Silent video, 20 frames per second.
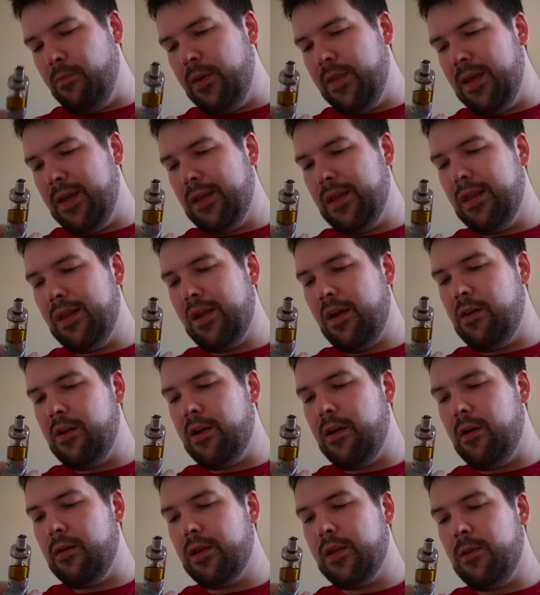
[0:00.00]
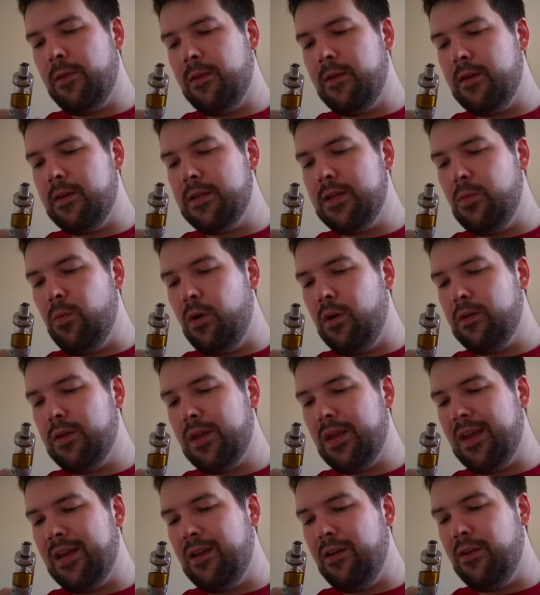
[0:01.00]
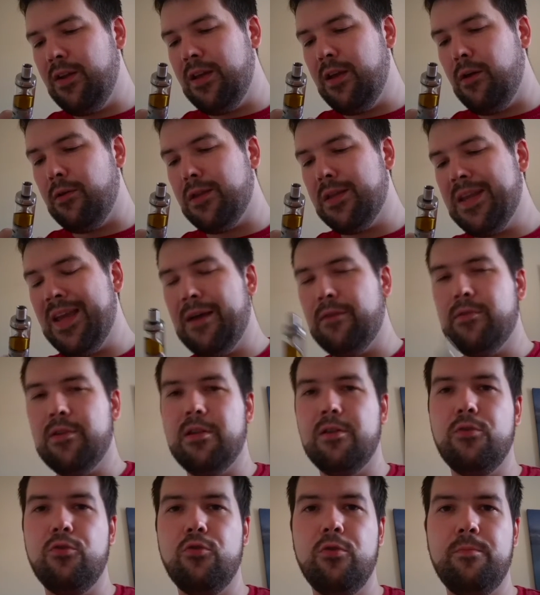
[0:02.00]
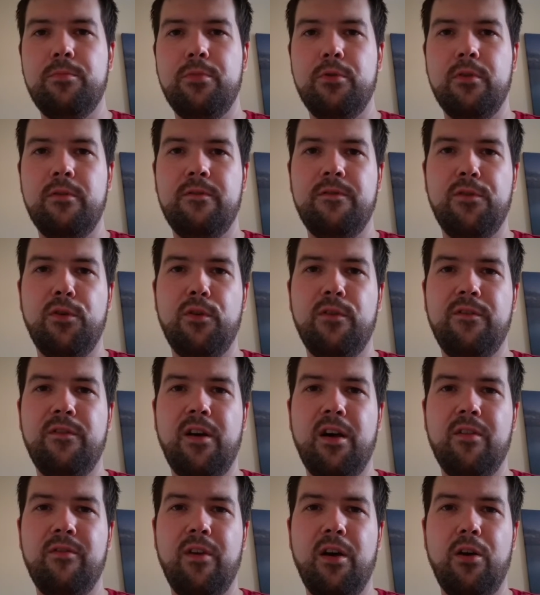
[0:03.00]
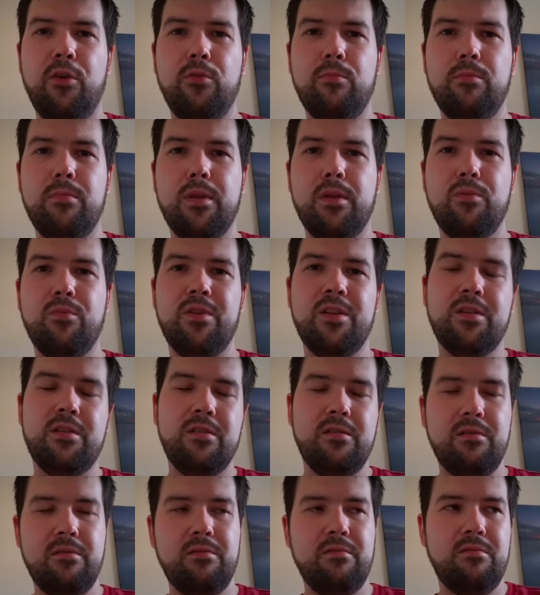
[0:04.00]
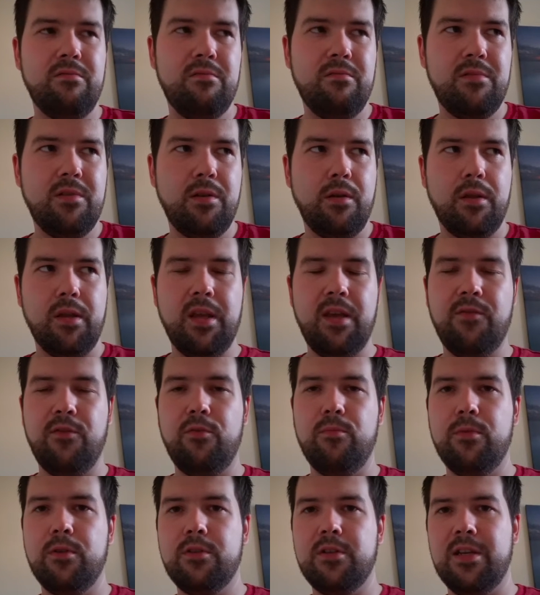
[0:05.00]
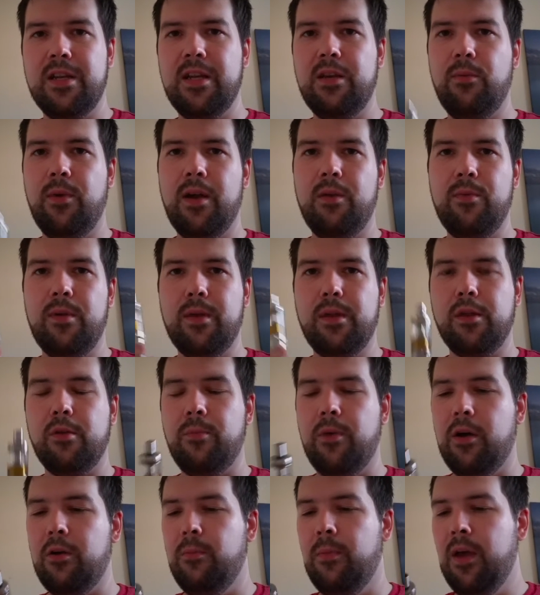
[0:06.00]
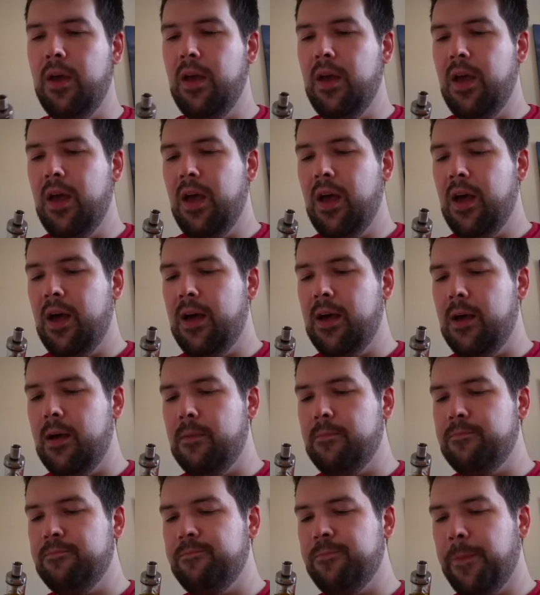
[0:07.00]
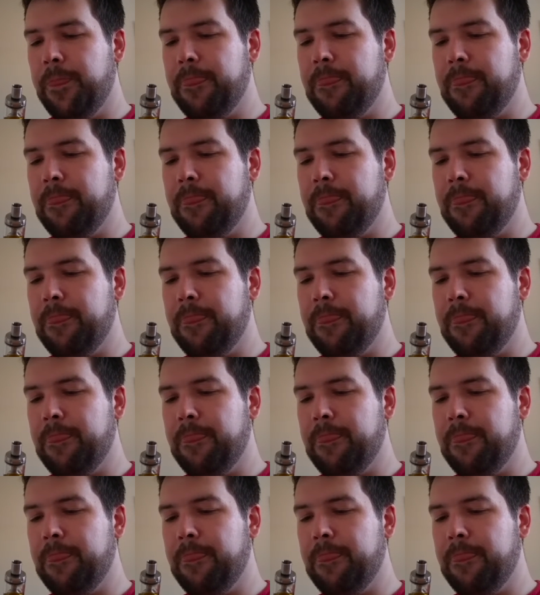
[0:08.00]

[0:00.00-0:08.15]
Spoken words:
with this is it only goes to 30 watts and only goes down to 0.45 ohms, which doesn't give you much leeway with sub-ohm. And